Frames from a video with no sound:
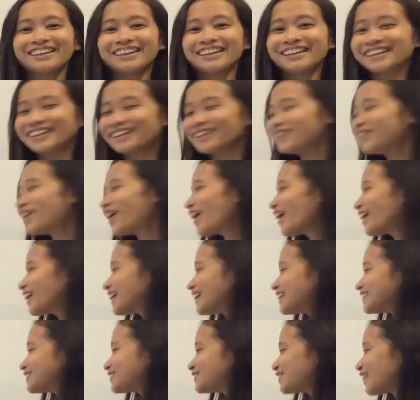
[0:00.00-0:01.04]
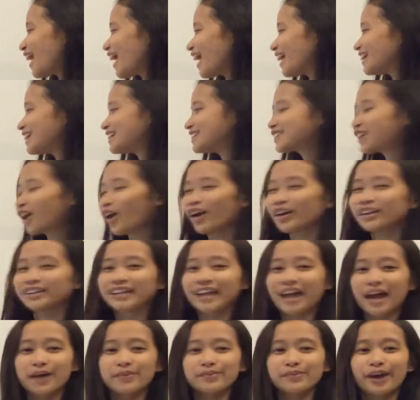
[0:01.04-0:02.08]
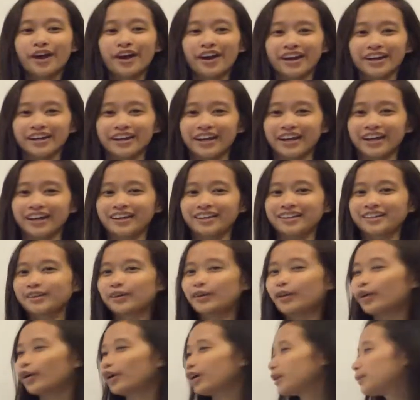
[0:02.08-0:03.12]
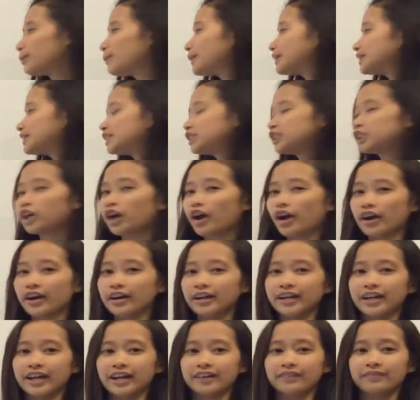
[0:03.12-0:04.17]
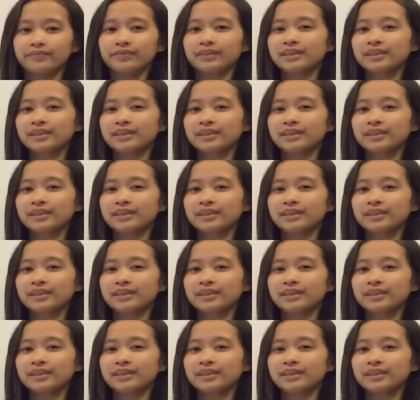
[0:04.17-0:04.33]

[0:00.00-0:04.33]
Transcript: The new RNA strand is called the mRNA, or messenger RNA.